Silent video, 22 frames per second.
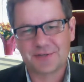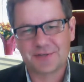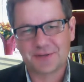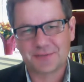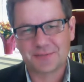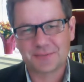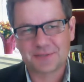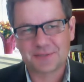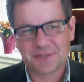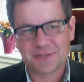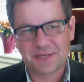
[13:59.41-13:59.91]

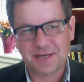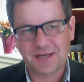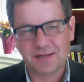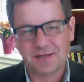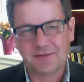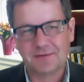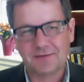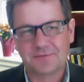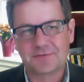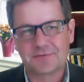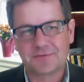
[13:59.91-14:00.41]

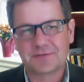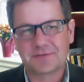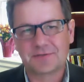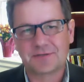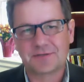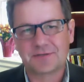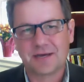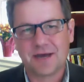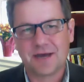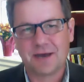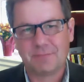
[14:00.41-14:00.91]
themselves
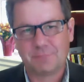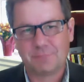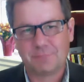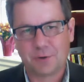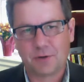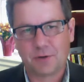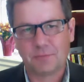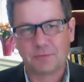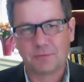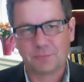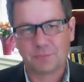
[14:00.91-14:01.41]
have a
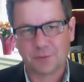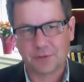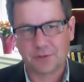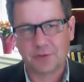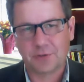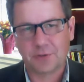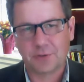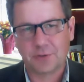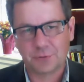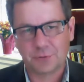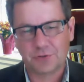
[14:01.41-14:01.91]
problem with the
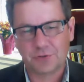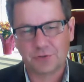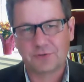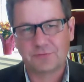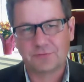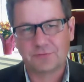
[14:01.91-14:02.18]
notion of